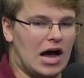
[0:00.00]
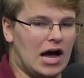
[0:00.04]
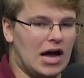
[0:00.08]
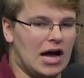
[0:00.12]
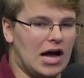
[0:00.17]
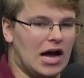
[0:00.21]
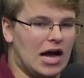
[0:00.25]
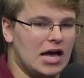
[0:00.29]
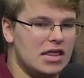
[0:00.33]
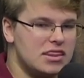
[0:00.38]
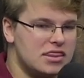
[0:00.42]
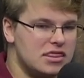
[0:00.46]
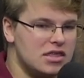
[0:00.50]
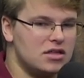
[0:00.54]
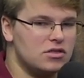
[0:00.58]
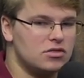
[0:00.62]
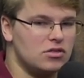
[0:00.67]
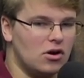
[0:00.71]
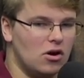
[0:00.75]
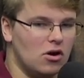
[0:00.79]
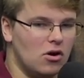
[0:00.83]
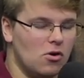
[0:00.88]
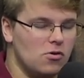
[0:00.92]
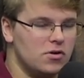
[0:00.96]
I think
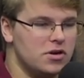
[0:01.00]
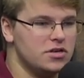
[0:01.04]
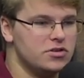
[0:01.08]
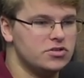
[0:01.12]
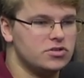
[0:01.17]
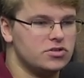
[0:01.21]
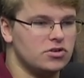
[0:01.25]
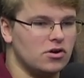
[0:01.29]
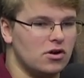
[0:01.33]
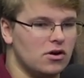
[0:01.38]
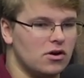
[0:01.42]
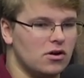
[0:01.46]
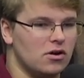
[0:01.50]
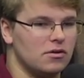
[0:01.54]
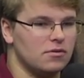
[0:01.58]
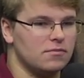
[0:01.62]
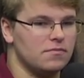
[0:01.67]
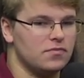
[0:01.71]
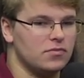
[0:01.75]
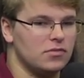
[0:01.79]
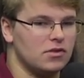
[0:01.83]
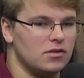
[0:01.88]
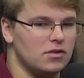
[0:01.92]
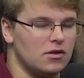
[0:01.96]
the Hokies are
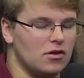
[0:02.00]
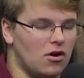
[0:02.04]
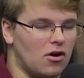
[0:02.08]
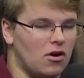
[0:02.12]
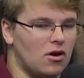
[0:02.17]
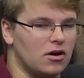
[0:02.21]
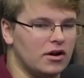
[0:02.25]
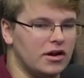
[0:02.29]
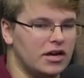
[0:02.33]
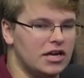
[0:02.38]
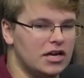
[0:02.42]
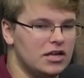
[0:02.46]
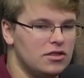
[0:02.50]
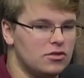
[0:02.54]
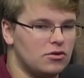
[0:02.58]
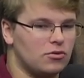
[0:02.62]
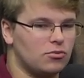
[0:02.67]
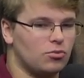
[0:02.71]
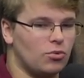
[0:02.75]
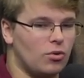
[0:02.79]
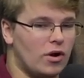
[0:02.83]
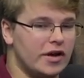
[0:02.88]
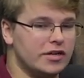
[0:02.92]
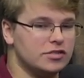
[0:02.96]
are in the
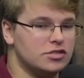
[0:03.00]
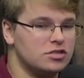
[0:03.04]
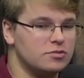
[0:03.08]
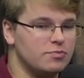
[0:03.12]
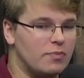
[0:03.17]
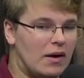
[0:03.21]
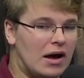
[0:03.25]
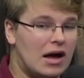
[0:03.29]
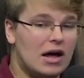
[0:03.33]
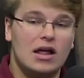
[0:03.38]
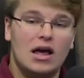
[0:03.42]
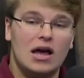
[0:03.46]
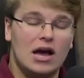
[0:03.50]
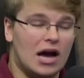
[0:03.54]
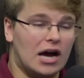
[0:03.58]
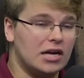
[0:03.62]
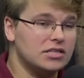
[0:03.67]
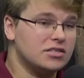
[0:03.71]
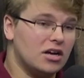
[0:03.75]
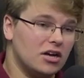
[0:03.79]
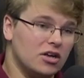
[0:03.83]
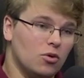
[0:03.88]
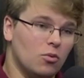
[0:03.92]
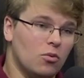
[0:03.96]
right spot. I
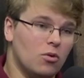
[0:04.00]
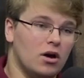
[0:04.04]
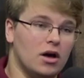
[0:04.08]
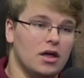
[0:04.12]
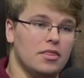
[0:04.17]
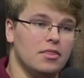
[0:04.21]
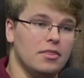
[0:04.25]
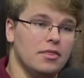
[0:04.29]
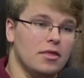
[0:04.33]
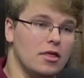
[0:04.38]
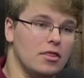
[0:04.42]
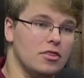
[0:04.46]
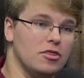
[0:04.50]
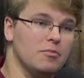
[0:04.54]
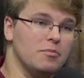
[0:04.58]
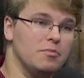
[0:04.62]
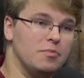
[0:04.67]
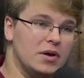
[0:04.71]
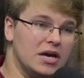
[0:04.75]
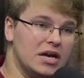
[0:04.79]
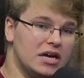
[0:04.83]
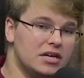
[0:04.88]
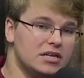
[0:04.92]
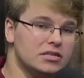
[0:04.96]
tell you what, the
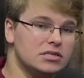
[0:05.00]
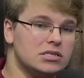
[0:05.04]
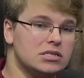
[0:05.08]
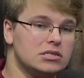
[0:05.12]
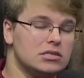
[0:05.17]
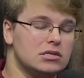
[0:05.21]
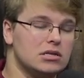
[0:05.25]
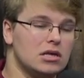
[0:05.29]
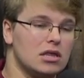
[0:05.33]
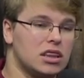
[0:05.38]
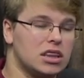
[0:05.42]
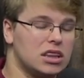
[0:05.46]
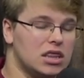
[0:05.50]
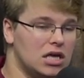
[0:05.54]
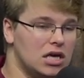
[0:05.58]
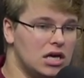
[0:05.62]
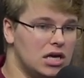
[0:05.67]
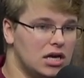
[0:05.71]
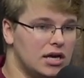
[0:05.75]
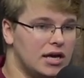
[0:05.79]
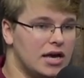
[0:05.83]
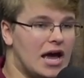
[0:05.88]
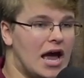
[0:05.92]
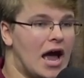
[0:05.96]
biggest
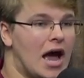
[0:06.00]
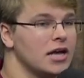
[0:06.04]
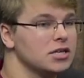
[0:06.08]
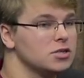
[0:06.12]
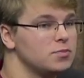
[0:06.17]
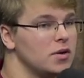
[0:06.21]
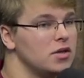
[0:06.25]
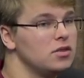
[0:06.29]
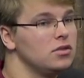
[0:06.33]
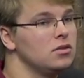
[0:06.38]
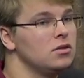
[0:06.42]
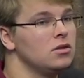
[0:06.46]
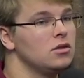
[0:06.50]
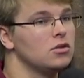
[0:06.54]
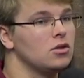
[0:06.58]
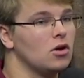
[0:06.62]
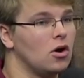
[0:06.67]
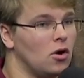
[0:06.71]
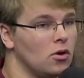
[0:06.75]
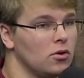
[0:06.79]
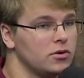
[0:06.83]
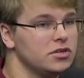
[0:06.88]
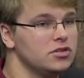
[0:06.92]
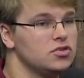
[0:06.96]
thing has been
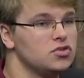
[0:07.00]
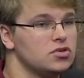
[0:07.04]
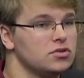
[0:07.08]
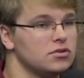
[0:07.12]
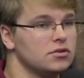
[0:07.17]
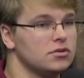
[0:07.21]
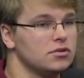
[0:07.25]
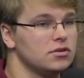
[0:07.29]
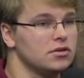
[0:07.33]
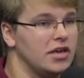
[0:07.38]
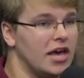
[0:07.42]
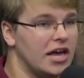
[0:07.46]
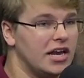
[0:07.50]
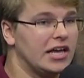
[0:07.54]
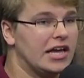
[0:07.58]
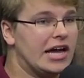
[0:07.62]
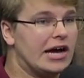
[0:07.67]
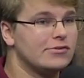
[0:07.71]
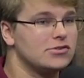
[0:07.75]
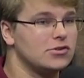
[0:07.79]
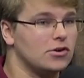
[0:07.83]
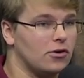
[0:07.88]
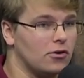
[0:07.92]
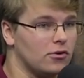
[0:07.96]
the Hokies getting
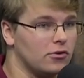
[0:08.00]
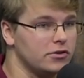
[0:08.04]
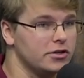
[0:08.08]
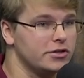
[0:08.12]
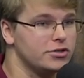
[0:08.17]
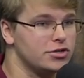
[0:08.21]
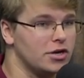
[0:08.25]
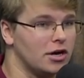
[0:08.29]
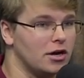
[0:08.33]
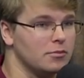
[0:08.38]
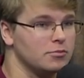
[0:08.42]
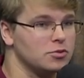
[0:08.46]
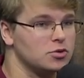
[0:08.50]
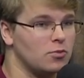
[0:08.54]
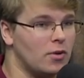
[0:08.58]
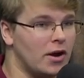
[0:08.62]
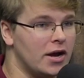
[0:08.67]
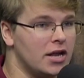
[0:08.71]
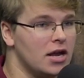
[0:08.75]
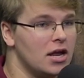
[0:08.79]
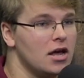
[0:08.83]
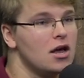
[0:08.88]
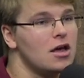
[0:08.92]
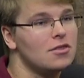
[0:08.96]
out to early jumps,
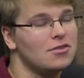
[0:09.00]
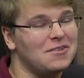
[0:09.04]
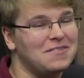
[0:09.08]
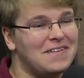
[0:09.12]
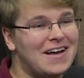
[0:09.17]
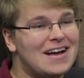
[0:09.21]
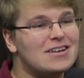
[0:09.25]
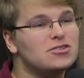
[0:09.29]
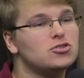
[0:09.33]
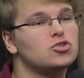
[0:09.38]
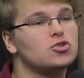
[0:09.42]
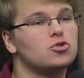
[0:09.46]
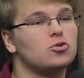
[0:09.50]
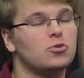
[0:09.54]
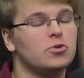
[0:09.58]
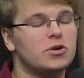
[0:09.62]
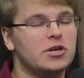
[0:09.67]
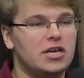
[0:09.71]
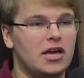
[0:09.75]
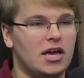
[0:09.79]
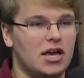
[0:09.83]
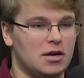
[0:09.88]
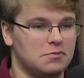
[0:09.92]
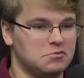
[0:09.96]
right? The last
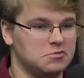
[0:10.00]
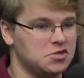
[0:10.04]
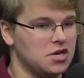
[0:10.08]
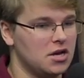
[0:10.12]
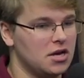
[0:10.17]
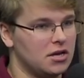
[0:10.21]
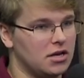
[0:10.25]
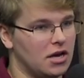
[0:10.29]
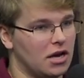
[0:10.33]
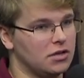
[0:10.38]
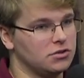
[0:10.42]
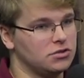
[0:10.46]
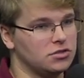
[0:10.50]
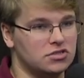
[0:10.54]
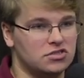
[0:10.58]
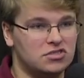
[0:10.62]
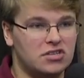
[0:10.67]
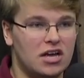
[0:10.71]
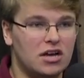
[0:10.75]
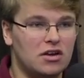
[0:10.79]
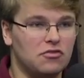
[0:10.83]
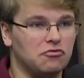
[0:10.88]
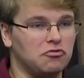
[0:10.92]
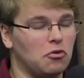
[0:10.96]
three games, N C
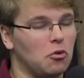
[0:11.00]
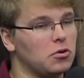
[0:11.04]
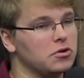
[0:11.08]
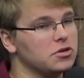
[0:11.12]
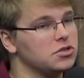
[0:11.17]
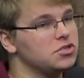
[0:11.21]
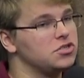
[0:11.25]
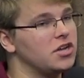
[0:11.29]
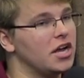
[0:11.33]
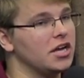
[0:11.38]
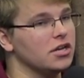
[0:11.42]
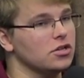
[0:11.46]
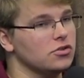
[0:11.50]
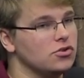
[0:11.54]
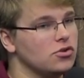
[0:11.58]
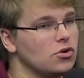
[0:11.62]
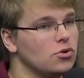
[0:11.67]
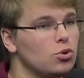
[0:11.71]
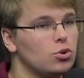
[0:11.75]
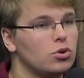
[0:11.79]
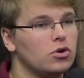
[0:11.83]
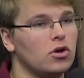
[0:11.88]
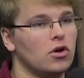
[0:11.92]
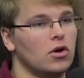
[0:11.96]
State, Florida State,
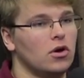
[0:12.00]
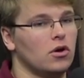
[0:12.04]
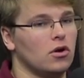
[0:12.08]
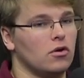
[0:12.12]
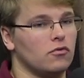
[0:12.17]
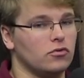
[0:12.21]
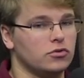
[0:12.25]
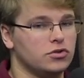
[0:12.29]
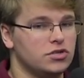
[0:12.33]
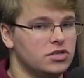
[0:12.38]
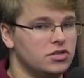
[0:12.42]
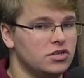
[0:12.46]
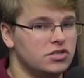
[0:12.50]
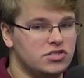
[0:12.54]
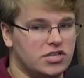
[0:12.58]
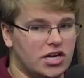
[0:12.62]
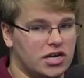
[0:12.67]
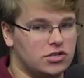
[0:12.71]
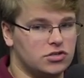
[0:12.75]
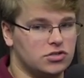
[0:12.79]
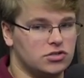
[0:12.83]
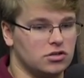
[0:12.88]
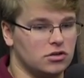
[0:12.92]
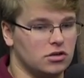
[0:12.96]
Duke, Virginia
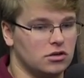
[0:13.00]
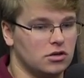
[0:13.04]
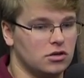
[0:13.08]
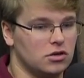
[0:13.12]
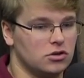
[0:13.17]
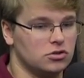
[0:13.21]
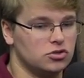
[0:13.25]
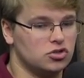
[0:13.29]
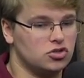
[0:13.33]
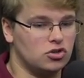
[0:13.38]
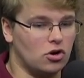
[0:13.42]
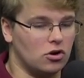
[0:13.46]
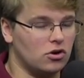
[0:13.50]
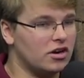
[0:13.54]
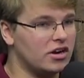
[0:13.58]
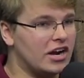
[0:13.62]
Tech started